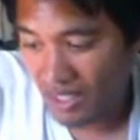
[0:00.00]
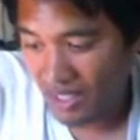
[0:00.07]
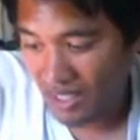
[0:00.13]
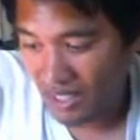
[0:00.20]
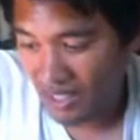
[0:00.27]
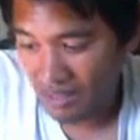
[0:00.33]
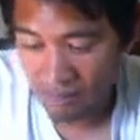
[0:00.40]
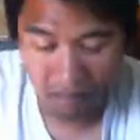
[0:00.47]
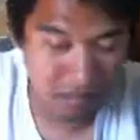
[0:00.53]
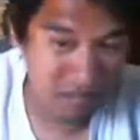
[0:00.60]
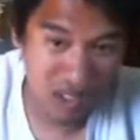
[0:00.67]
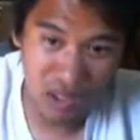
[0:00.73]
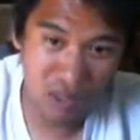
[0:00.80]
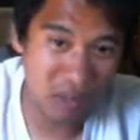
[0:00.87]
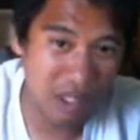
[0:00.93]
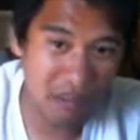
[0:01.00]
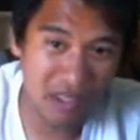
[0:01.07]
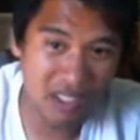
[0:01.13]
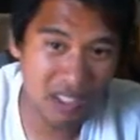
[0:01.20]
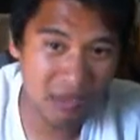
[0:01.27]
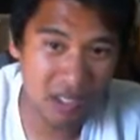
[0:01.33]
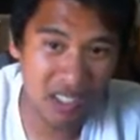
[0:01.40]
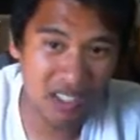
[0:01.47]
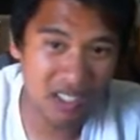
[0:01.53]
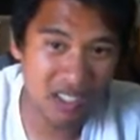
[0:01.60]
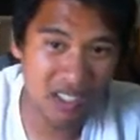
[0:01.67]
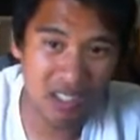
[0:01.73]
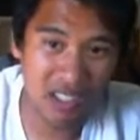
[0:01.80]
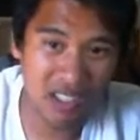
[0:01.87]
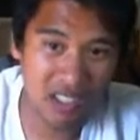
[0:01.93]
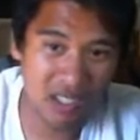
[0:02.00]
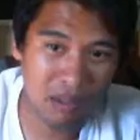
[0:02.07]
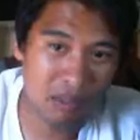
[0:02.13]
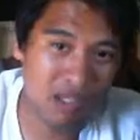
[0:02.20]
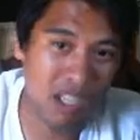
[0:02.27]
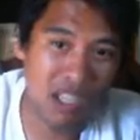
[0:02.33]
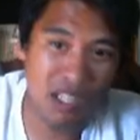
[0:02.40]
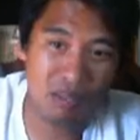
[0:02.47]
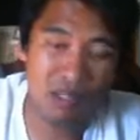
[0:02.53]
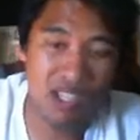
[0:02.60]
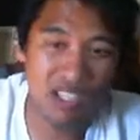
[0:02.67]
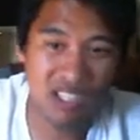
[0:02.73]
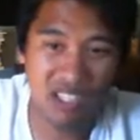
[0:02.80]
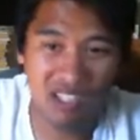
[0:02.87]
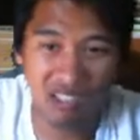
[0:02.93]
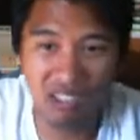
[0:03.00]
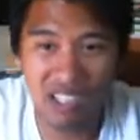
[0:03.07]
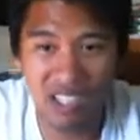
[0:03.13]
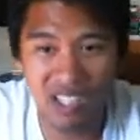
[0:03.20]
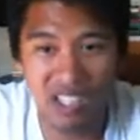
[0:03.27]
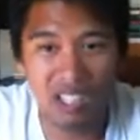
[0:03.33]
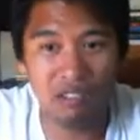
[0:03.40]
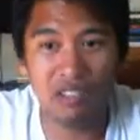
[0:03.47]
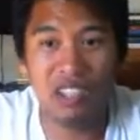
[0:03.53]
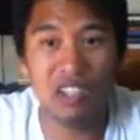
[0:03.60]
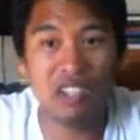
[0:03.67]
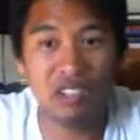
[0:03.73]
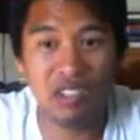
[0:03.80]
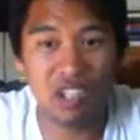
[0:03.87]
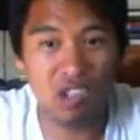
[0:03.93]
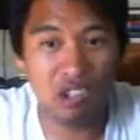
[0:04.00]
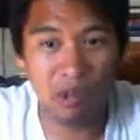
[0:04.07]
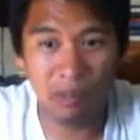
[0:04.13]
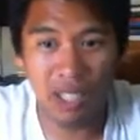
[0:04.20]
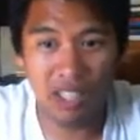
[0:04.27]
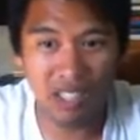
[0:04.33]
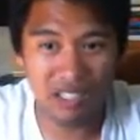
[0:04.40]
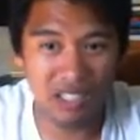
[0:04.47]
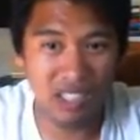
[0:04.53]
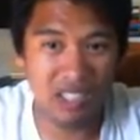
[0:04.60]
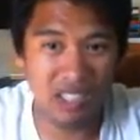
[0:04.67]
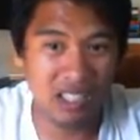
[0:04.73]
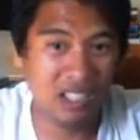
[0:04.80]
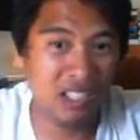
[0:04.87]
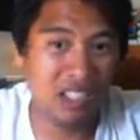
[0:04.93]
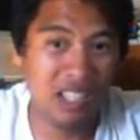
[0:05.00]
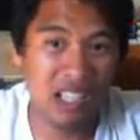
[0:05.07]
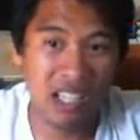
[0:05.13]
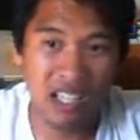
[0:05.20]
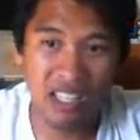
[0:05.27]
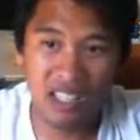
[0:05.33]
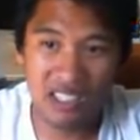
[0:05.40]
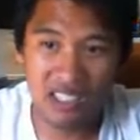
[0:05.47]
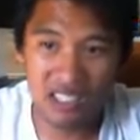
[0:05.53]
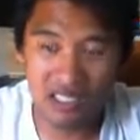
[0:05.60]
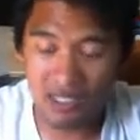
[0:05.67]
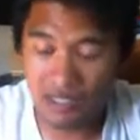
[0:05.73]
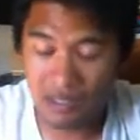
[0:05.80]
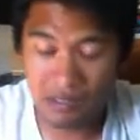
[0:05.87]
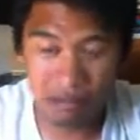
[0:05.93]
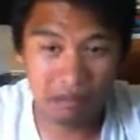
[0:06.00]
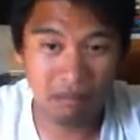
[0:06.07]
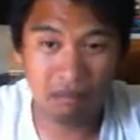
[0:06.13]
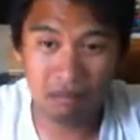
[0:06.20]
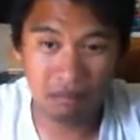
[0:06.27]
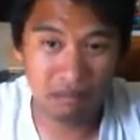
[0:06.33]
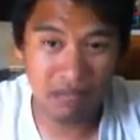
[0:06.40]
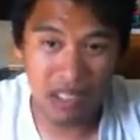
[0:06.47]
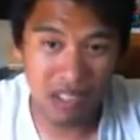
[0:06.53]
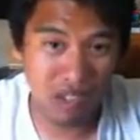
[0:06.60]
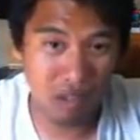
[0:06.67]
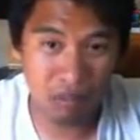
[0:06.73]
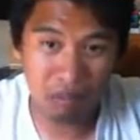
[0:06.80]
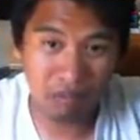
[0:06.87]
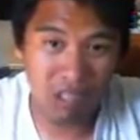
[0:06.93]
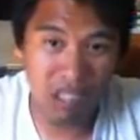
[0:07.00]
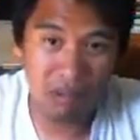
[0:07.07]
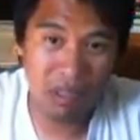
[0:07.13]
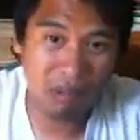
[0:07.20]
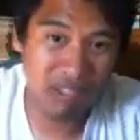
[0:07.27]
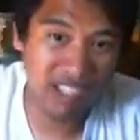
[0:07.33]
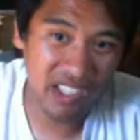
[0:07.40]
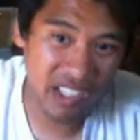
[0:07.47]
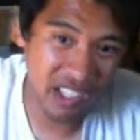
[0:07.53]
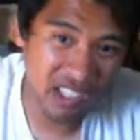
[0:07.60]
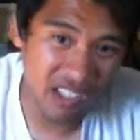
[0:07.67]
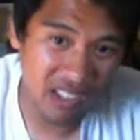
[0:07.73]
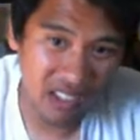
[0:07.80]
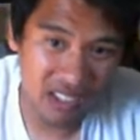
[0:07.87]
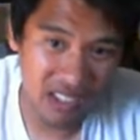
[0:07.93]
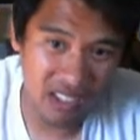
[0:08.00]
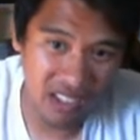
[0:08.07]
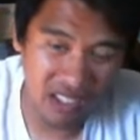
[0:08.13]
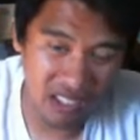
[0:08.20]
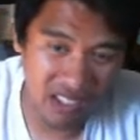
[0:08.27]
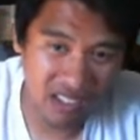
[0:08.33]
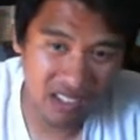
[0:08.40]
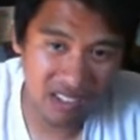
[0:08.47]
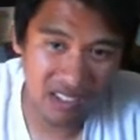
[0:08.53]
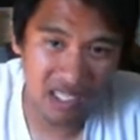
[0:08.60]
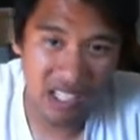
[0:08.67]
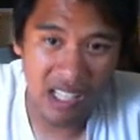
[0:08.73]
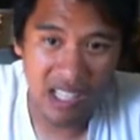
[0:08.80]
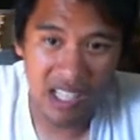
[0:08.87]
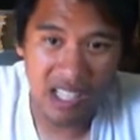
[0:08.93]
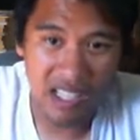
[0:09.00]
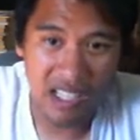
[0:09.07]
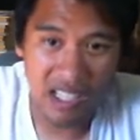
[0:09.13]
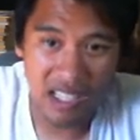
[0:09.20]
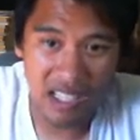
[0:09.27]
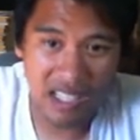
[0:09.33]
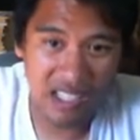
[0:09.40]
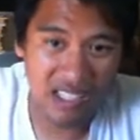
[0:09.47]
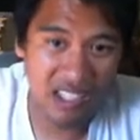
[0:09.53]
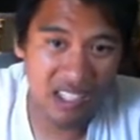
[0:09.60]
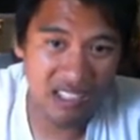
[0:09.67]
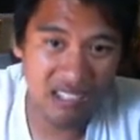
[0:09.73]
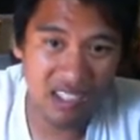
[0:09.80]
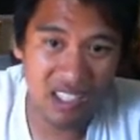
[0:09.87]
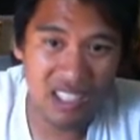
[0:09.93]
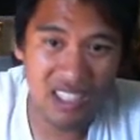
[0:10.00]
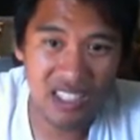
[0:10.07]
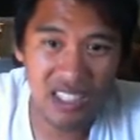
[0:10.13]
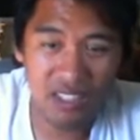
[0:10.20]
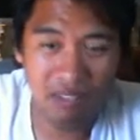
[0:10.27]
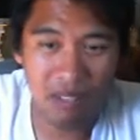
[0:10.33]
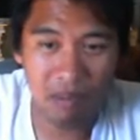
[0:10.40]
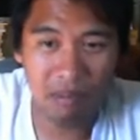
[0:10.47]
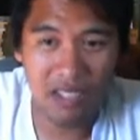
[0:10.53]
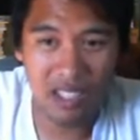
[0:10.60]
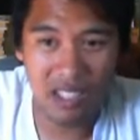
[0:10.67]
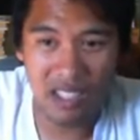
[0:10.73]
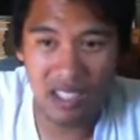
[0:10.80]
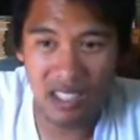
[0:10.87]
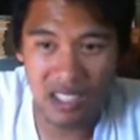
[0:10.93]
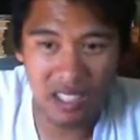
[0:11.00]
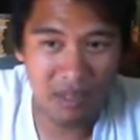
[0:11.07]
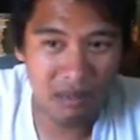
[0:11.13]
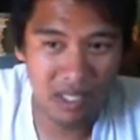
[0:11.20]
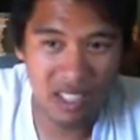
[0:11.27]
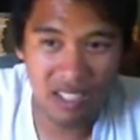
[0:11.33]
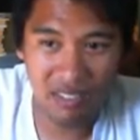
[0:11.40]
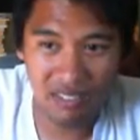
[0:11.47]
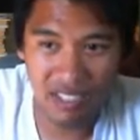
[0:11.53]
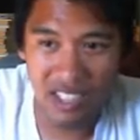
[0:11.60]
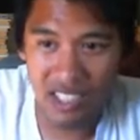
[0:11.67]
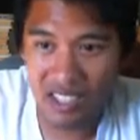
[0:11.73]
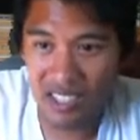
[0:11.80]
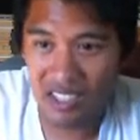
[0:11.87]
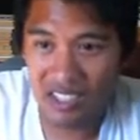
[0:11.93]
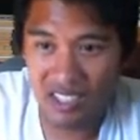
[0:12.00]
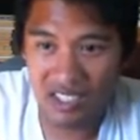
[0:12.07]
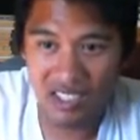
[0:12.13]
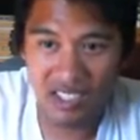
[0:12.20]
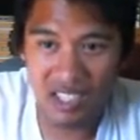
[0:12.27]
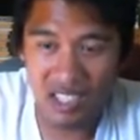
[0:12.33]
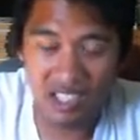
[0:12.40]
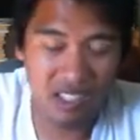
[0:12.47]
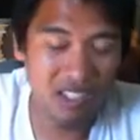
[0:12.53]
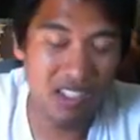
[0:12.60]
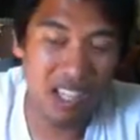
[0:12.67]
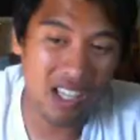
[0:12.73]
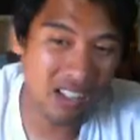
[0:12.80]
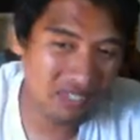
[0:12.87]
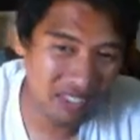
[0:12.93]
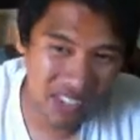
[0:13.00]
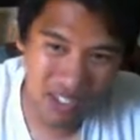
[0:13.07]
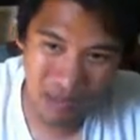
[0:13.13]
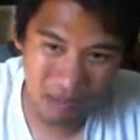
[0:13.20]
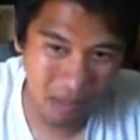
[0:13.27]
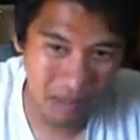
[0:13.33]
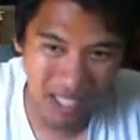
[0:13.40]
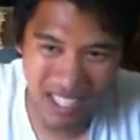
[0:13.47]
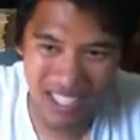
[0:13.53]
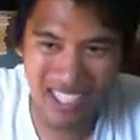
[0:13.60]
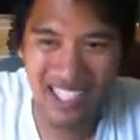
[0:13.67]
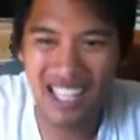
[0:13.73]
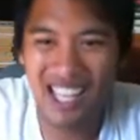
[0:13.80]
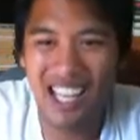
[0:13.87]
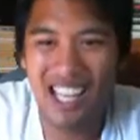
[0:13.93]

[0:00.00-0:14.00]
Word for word: you know, there's probably some other uh, prospects in Korea that we don't know about that, you know, that are probably pretty good, you know. Uh, I like what I see from uh, Lim's defense. Uh, uh, offense, my bad.